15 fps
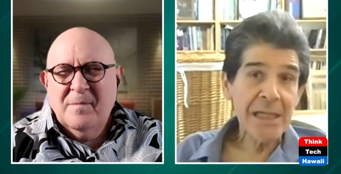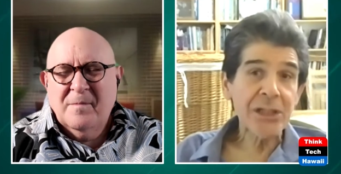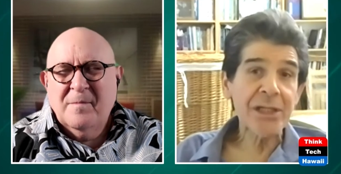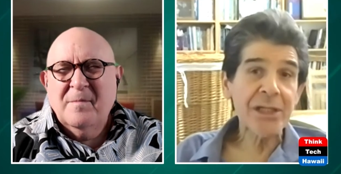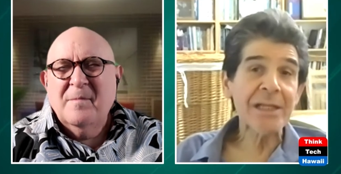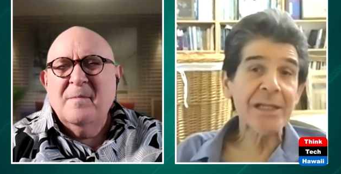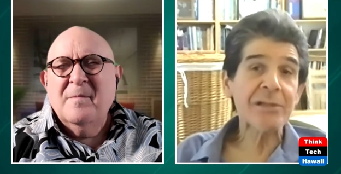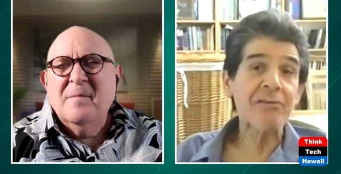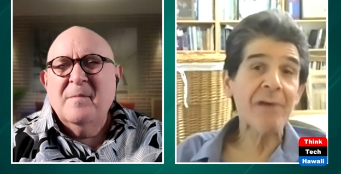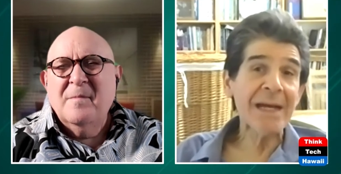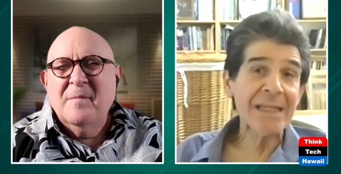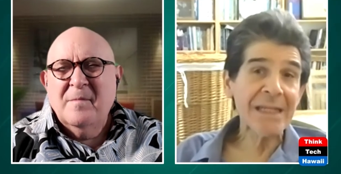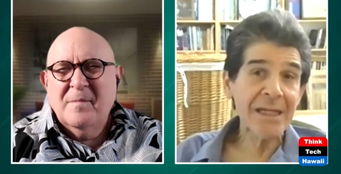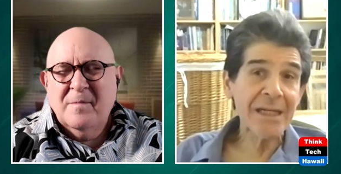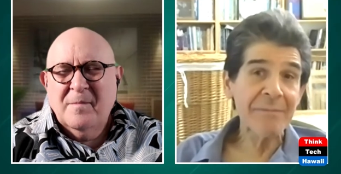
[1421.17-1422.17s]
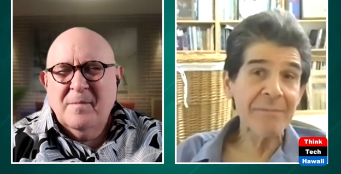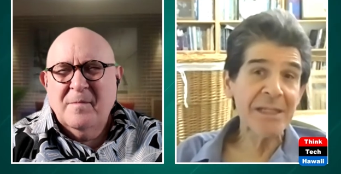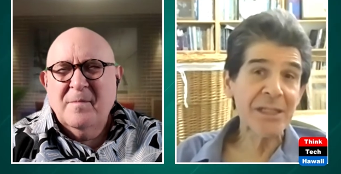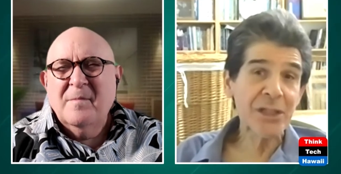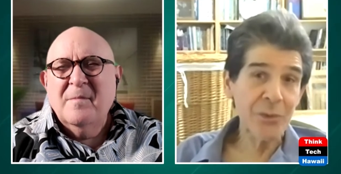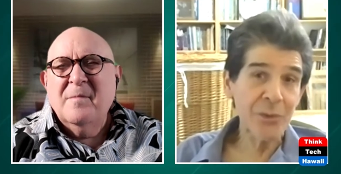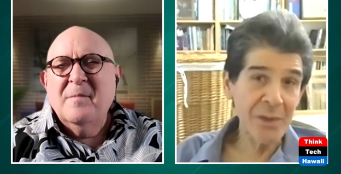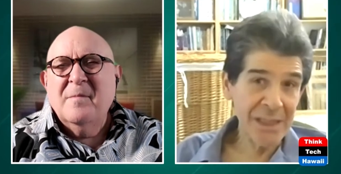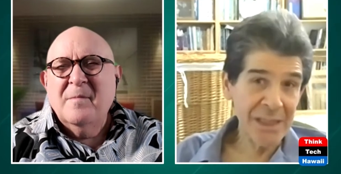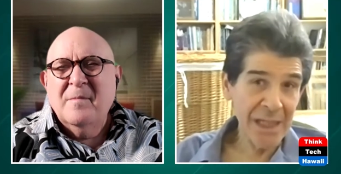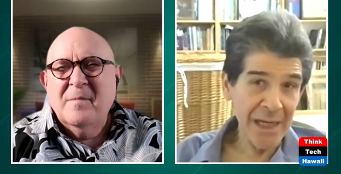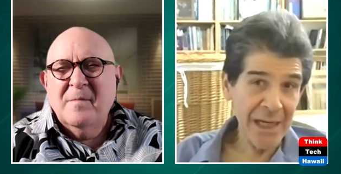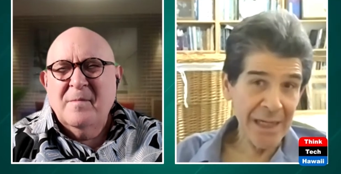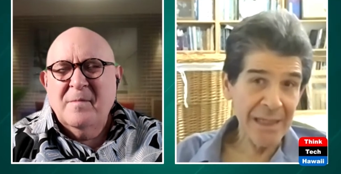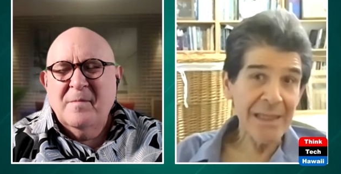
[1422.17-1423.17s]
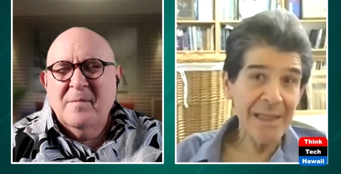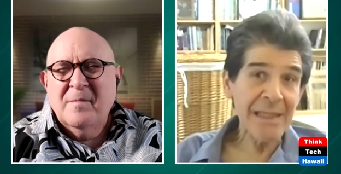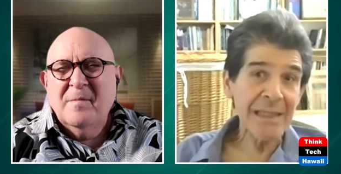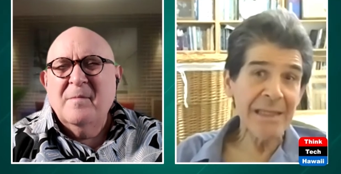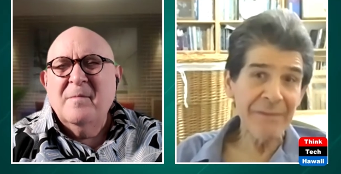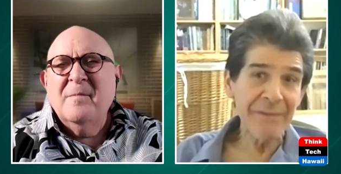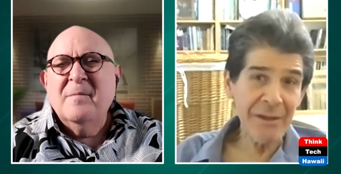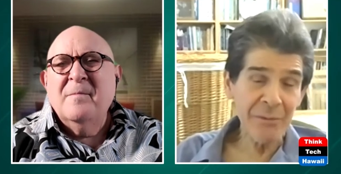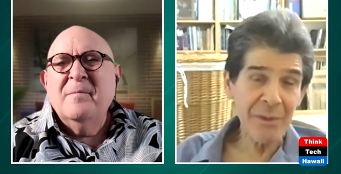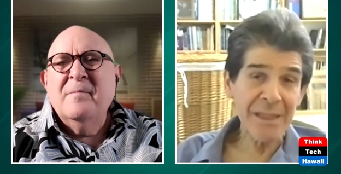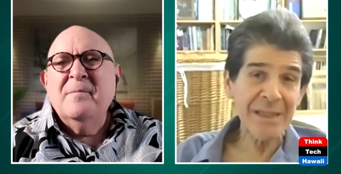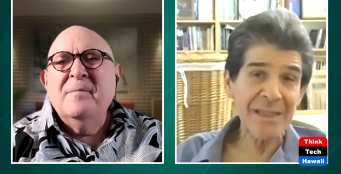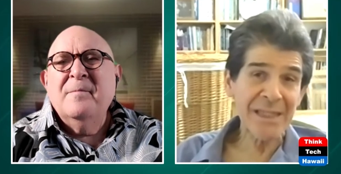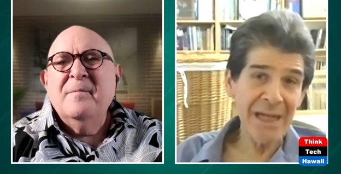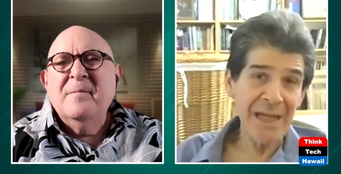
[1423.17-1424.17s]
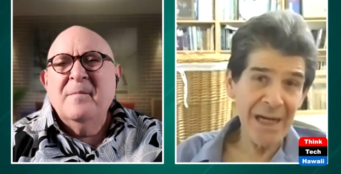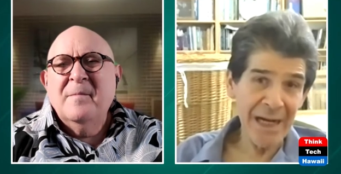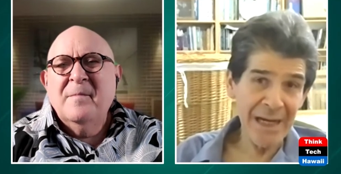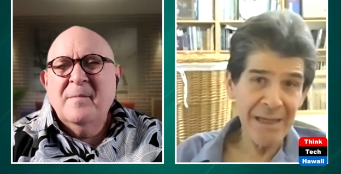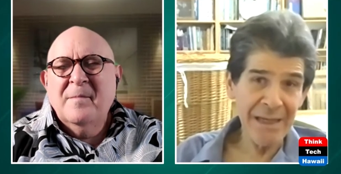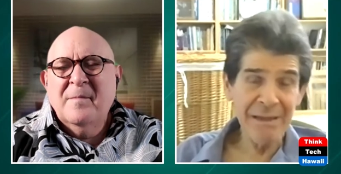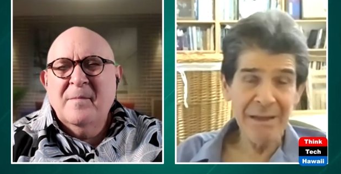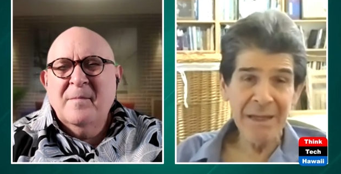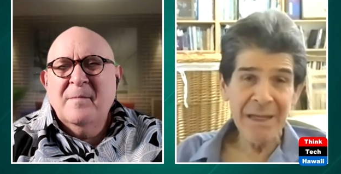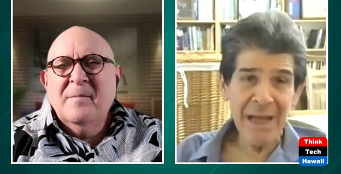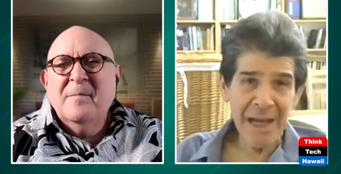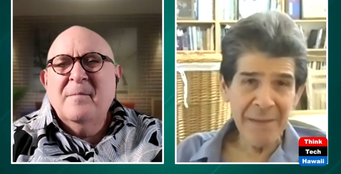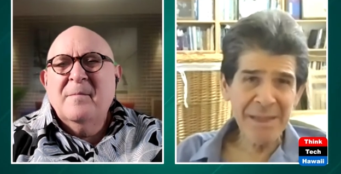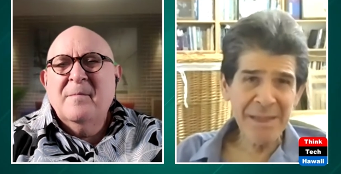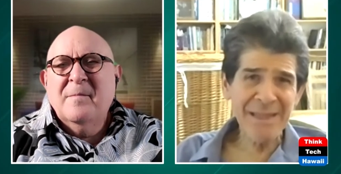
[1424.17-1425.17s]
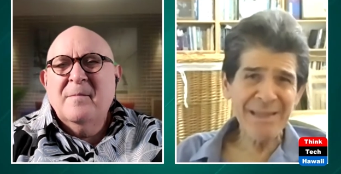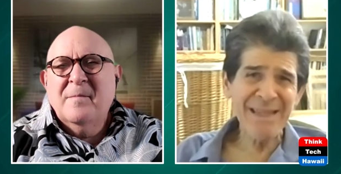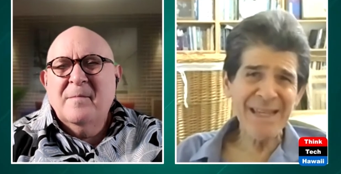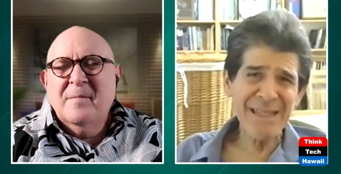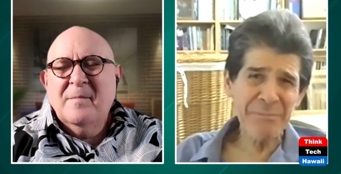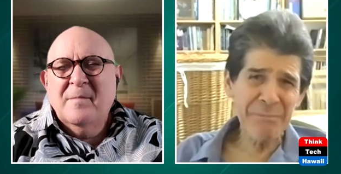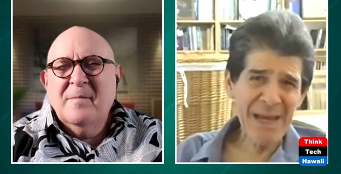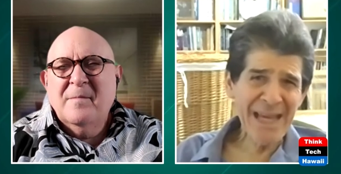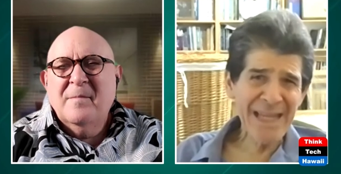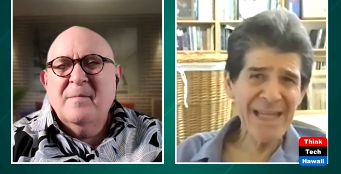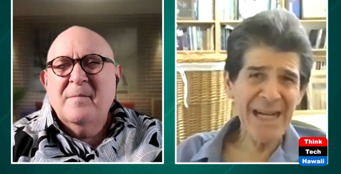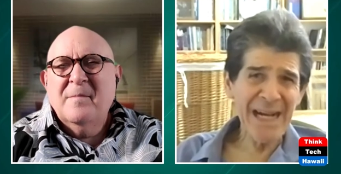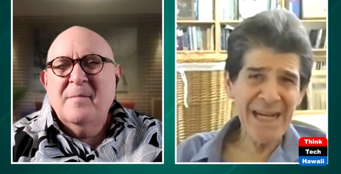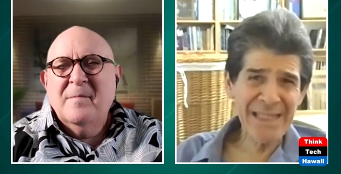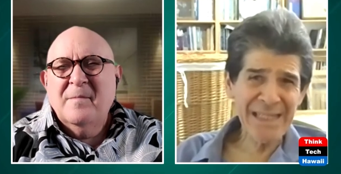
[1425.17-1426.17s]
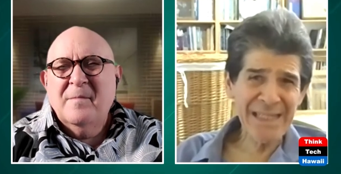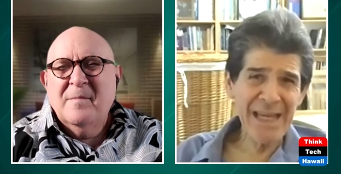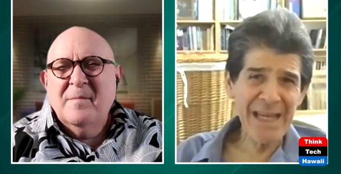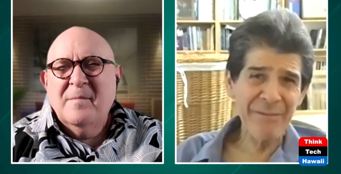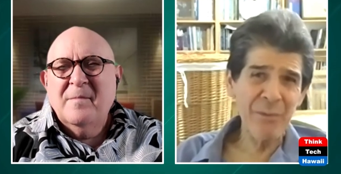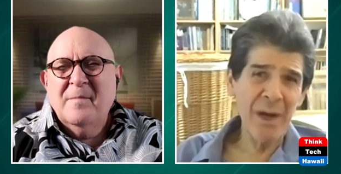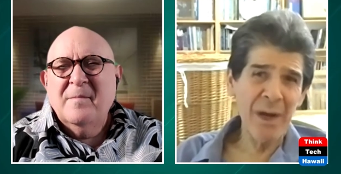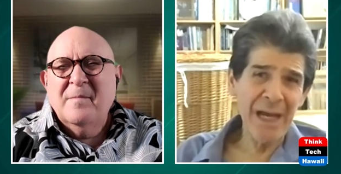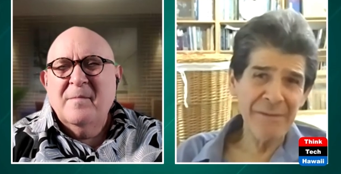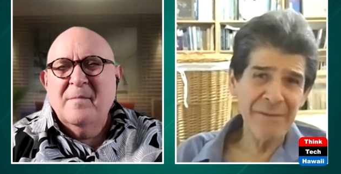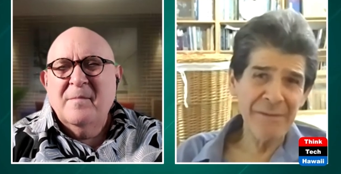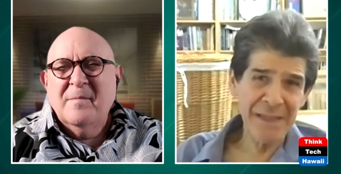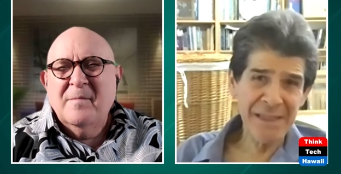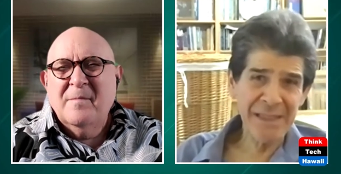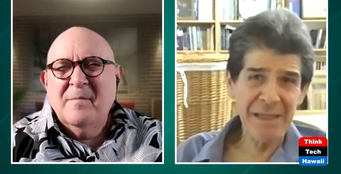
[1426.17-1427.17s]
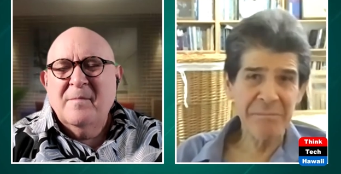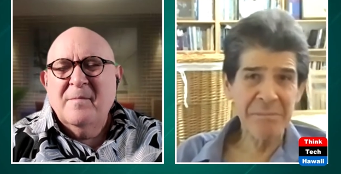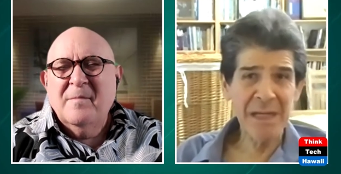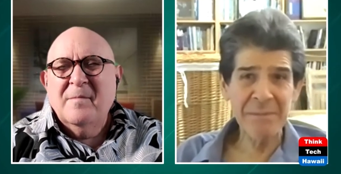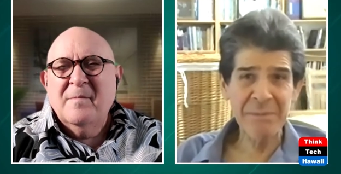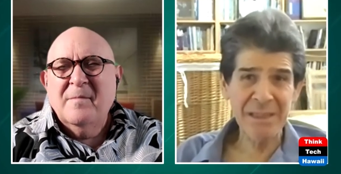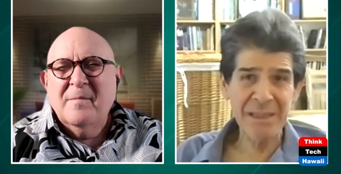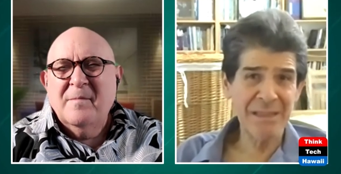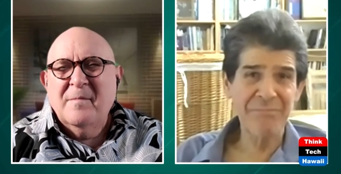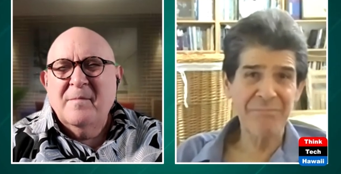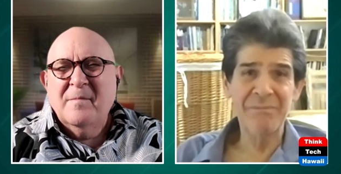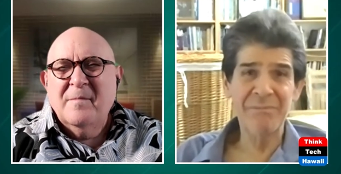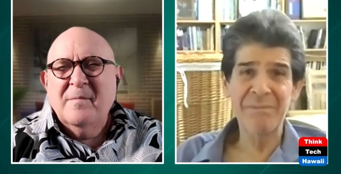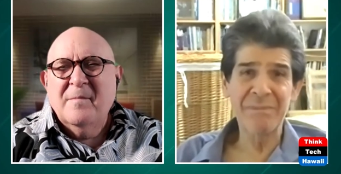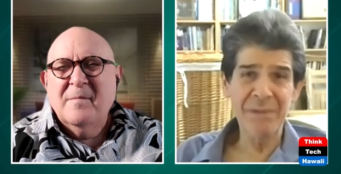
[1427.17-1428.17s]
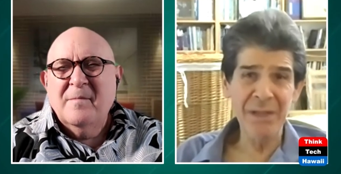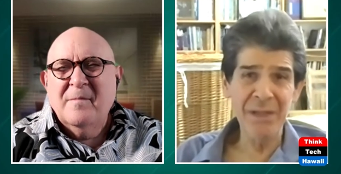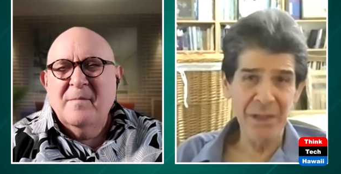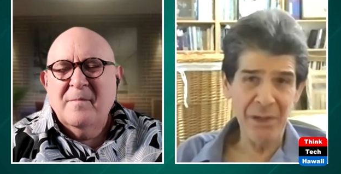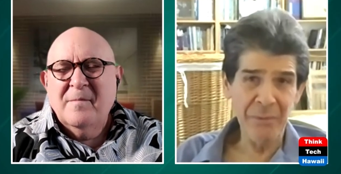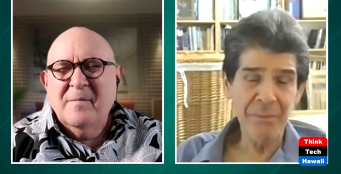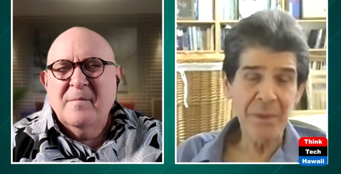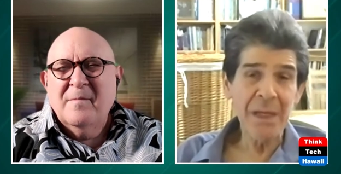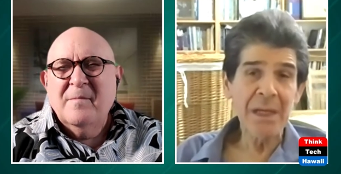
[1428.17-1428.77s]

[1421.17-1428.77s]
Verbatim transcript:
Speaker 1: She had tried to commit suicide living with this guy. I mean, these bad guys, they have wives that sometimes just, you know,